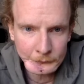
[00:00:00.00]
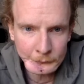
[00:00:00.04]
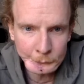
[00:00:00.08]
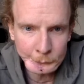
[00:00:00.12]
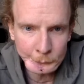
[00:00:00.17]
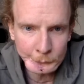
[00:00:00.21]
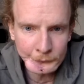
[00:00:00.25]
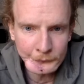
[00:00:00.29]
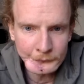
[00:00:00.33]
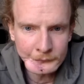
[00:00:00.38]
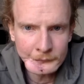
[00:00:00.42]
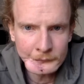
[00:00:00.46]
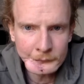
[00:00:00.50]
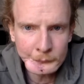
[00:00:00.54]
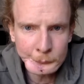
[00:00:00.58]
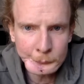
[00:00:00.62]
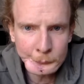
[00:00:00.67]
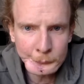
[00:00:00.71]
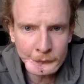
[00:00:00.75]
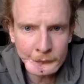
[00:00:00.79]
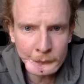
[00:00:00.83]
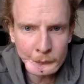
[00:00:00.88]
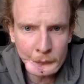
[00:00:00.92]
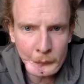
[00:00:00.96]
So this is the
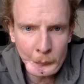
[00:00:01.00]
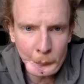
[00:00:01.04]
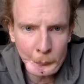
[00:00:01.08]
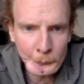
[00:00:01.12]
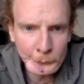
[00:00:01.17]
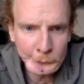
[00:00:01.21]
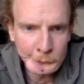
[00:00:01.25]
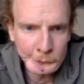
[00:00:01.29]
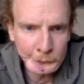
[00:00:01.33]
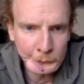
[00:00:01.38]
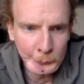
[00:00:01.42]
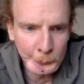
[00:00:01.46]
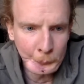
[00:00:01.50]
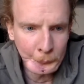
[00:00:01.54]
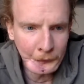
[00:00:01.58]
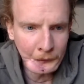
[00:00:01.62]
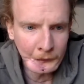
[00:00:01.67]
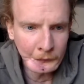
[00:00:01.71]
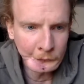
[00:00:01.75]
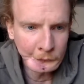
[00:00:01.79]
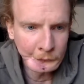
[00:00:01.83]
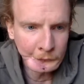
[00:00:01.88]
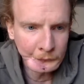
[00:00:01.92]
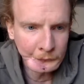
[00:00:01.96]
video I want you to
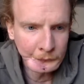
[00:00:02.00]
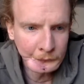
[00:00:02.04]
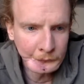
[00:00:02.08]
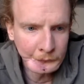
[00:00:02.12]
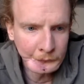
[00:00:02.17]
watch.